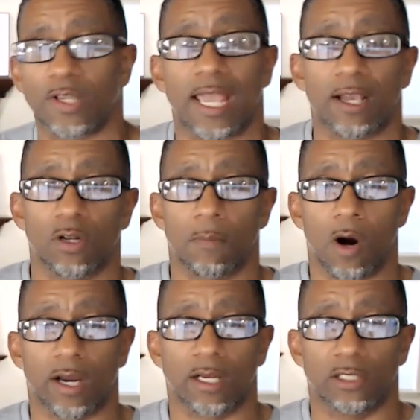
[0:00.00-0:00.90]
You can't go to
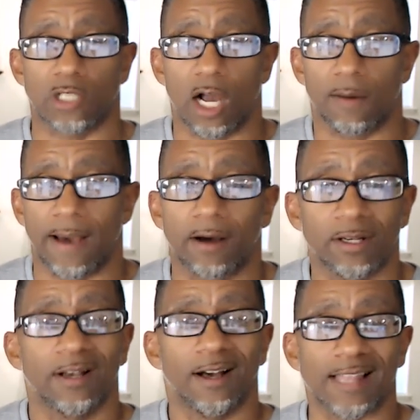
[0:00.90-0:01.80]
market and talk about
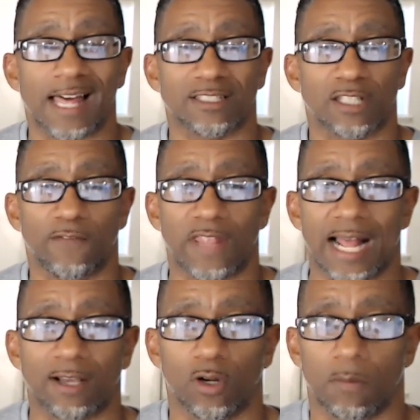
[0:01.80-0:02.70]
a lot of stuff that
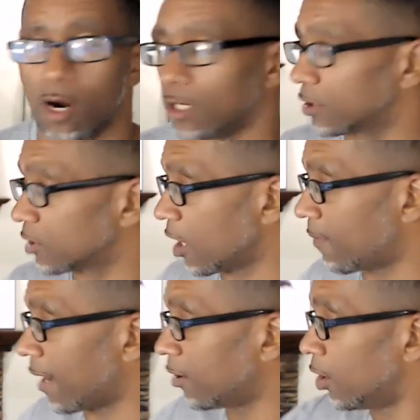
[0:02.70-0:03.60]
I go to market and talk
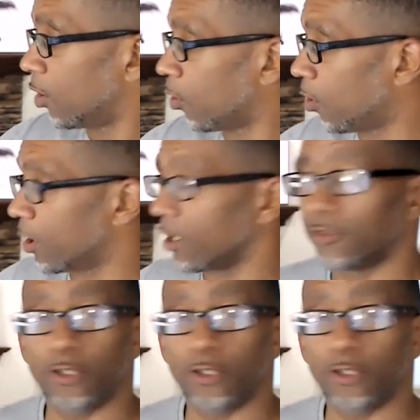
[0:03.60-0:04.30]
about. Or